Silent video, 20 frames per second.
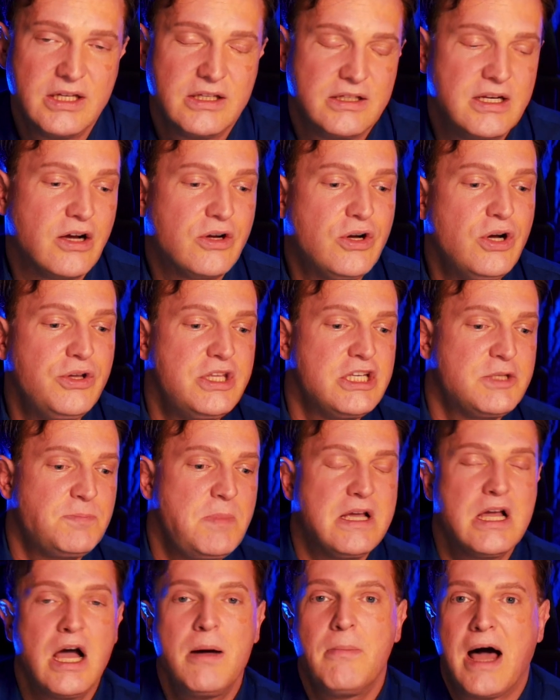Now, could this
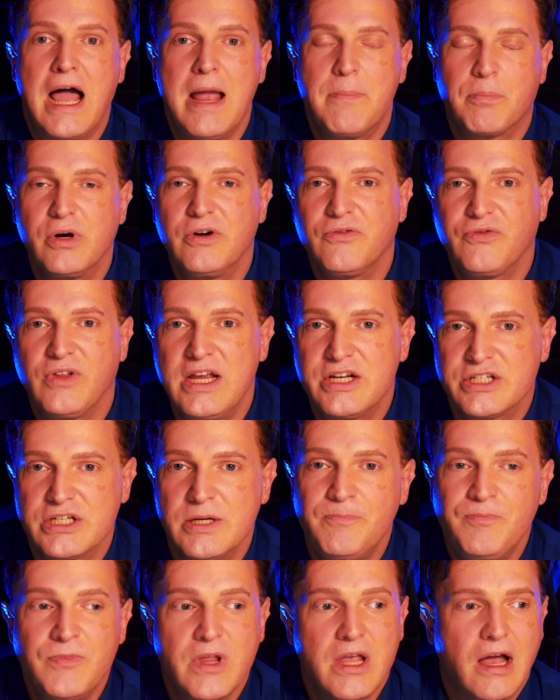become
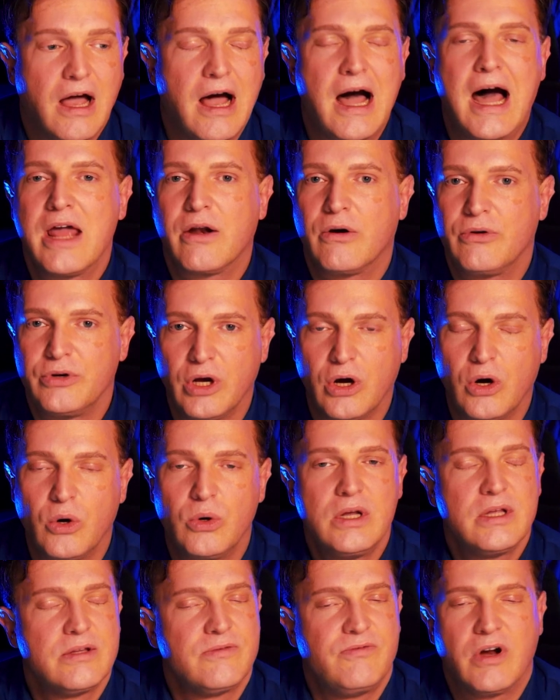hyperinflation? I don't
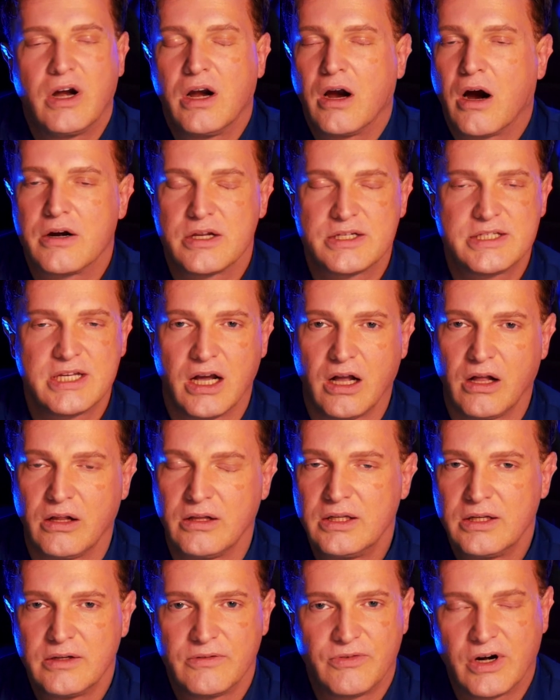know. Very hard to
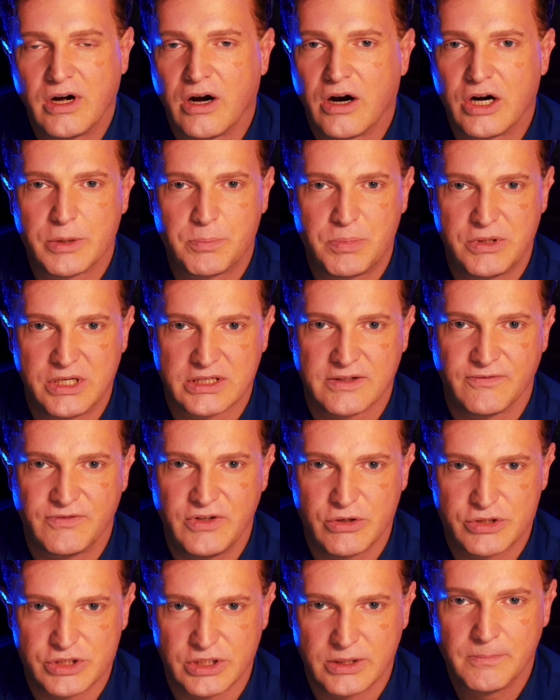tell, very hard to predict the
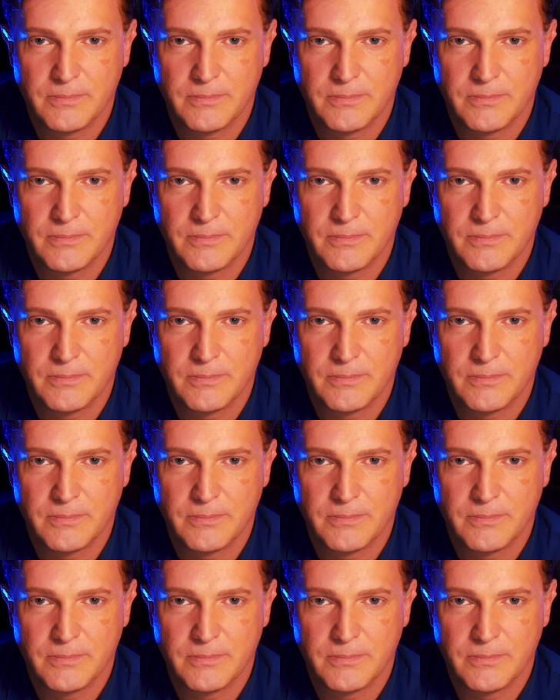future.